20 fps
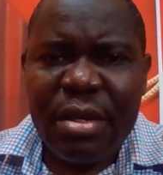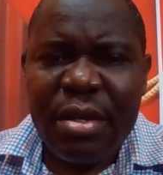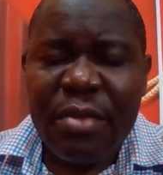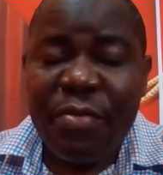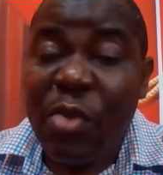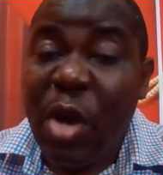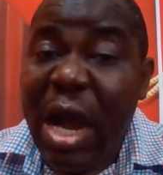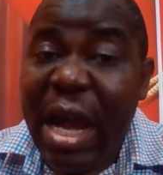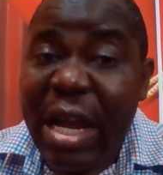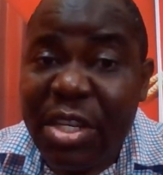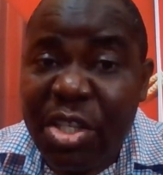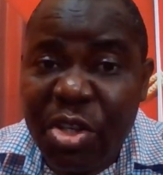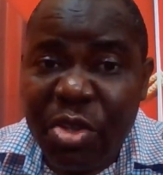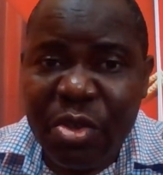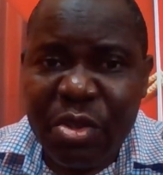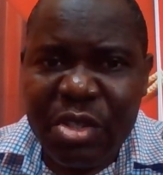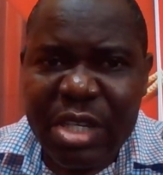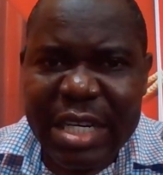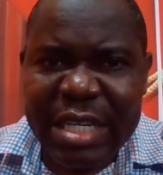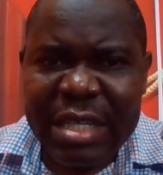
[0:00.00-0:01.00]
for our
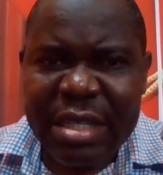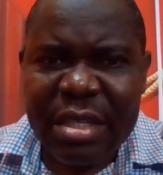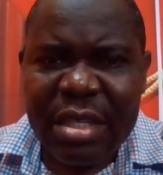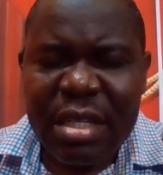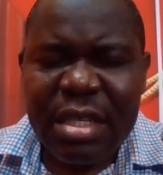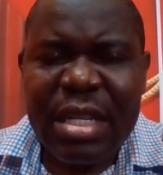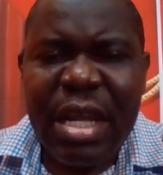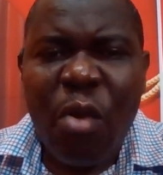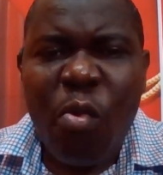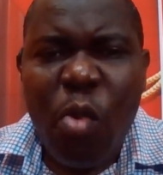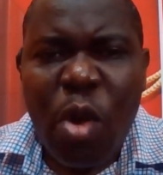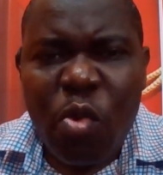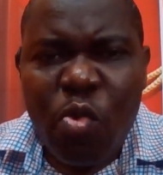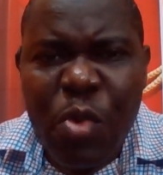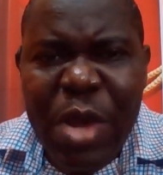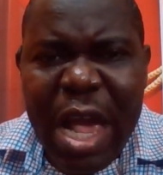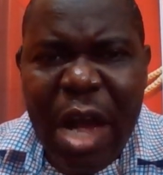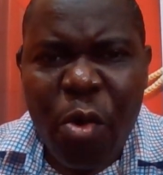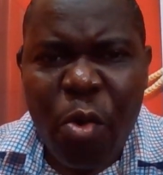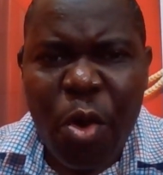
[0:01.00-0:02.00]
children than what
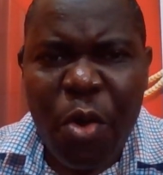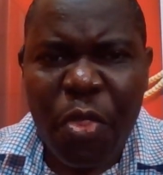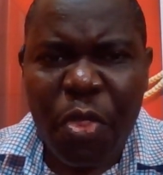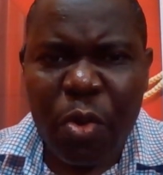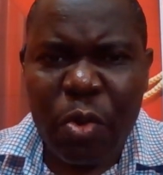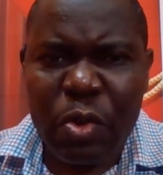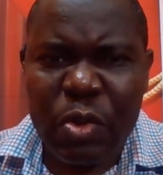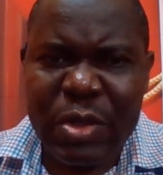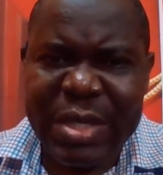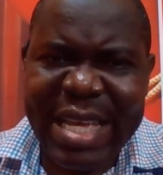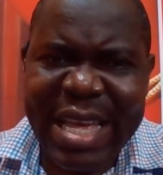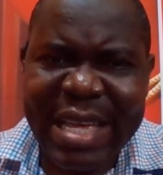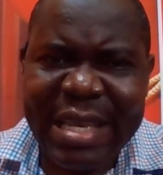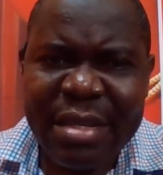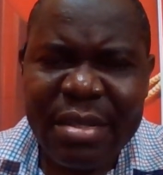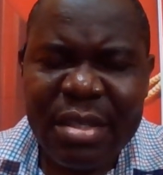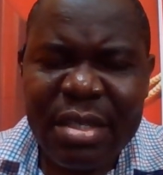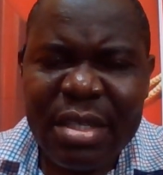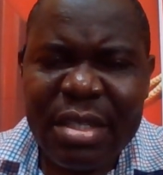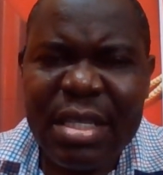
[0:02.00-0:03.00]
we are going through today,
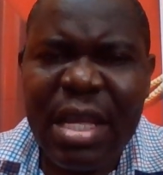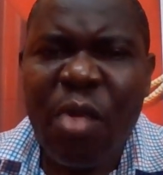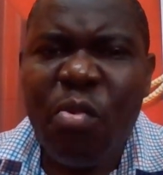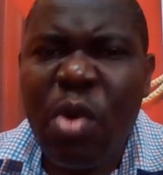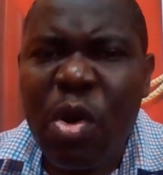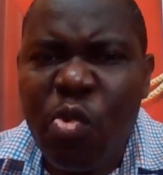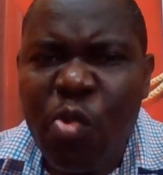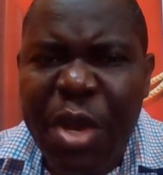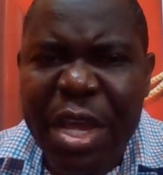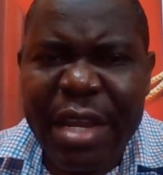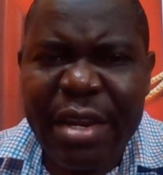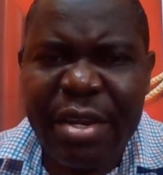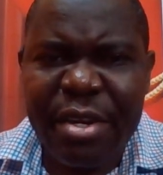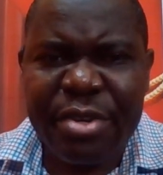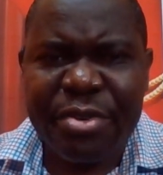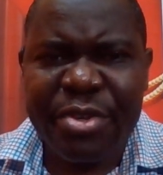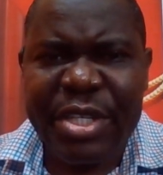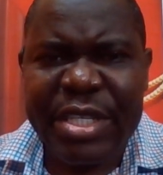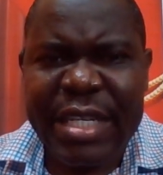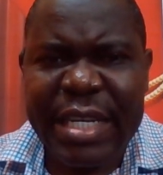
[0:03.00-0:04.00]
than what we
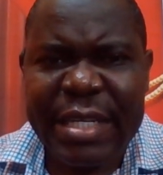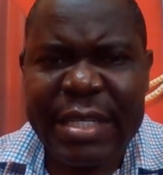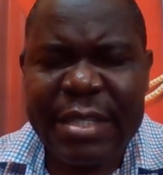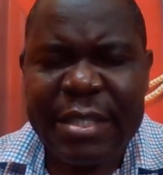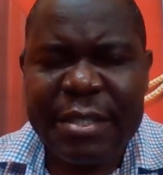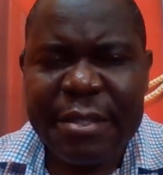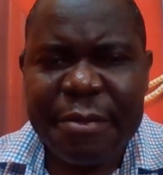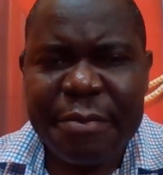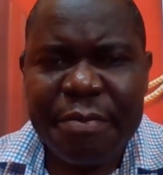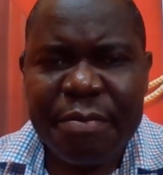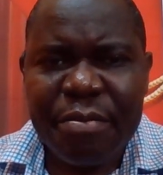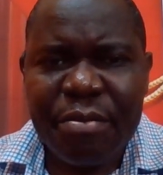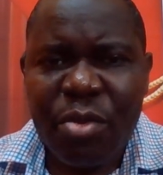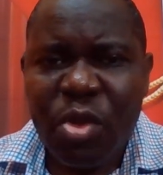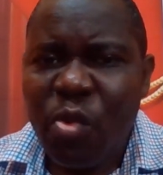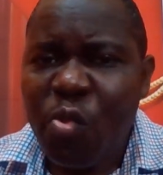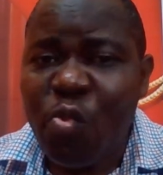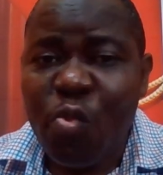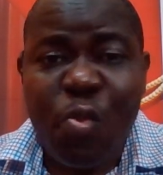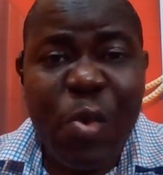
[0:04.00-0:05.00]
inherited.
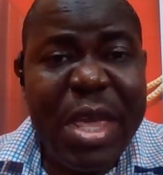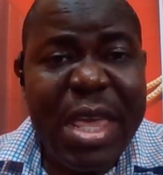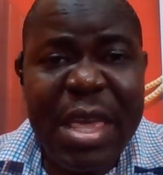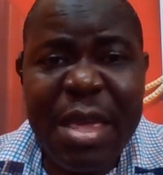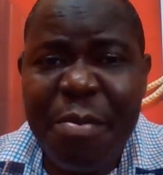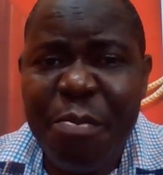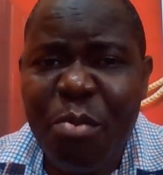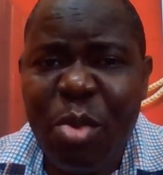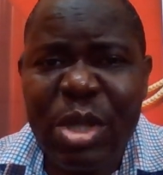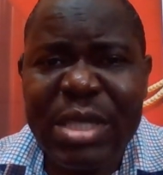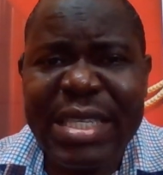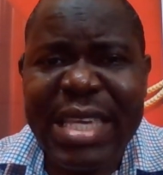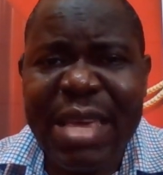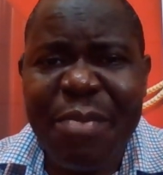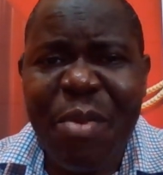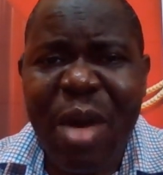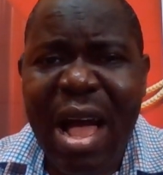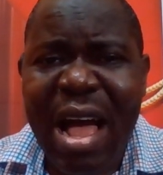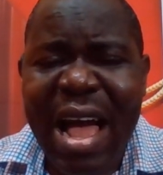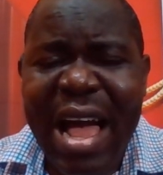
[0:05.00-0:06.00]
We must
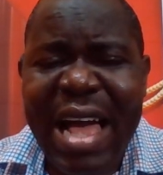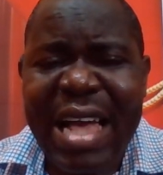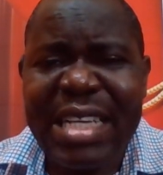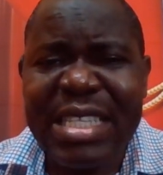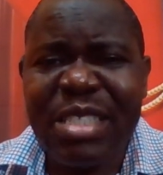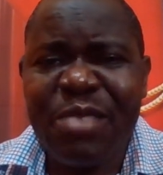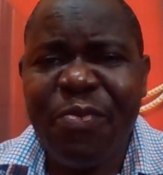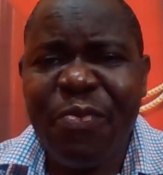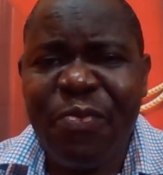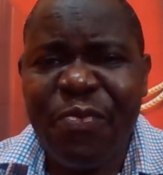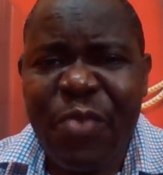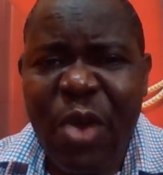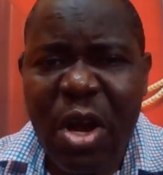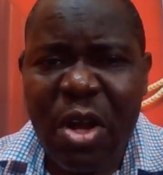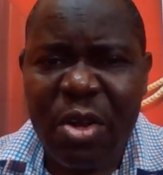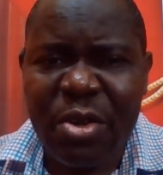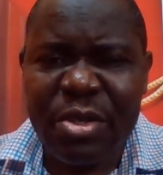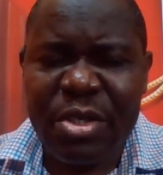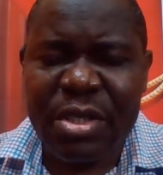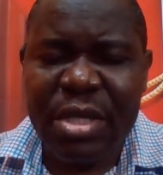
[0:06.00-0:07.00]
keep our eyes
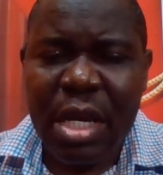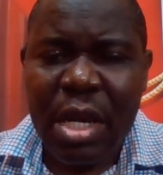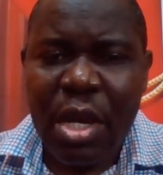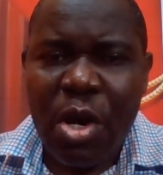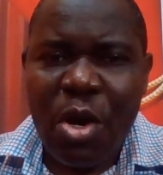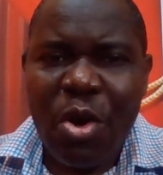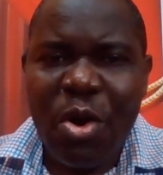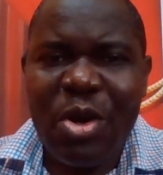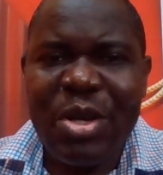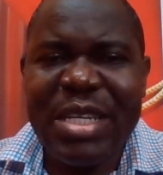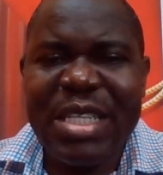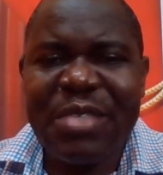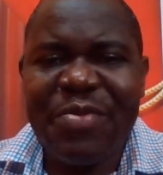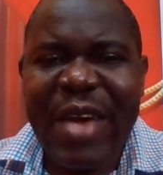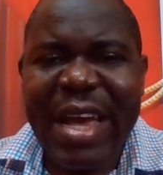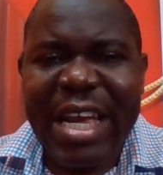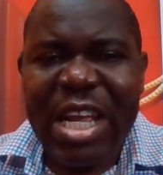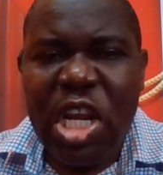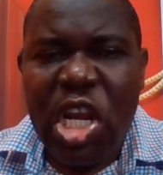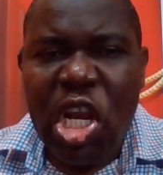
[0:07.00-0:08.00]
focused on this very